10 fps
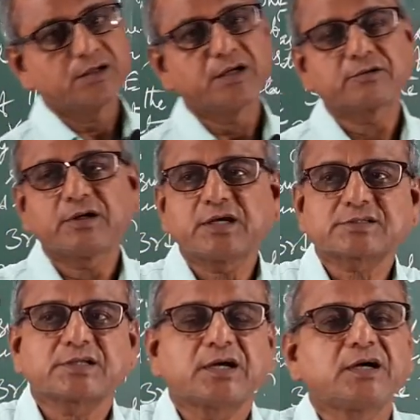It was
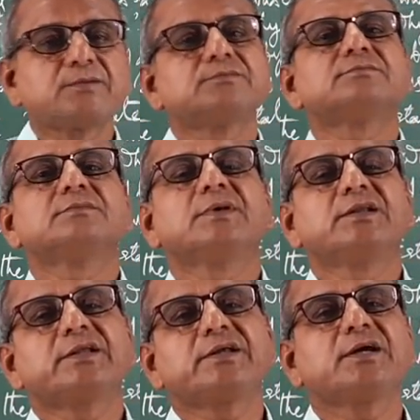
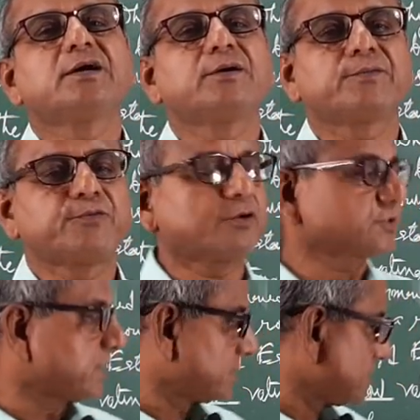in the year 4th
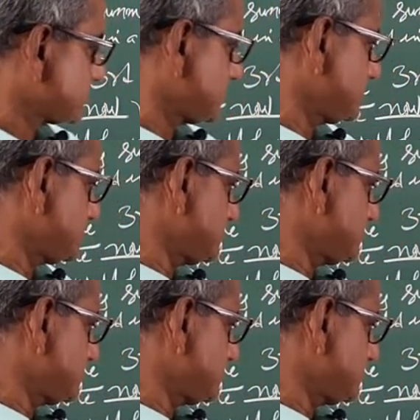August,